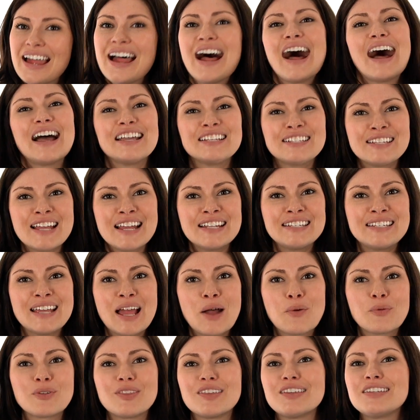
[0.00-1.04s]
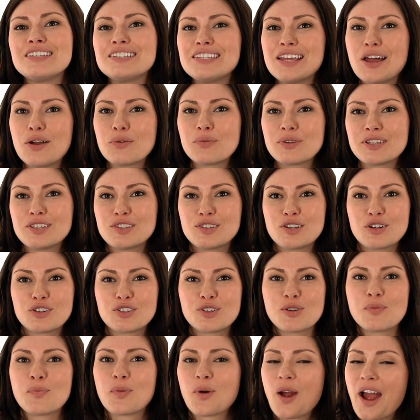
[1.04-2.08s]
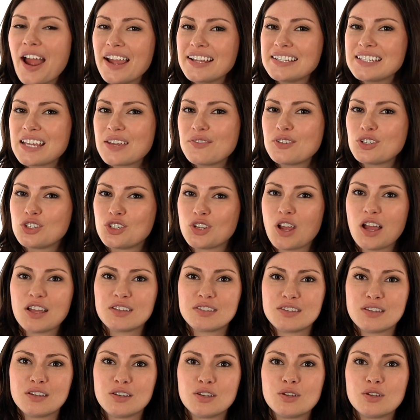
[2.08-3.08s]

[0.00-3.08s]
I sat down with Intel researcher Brian David Johnson,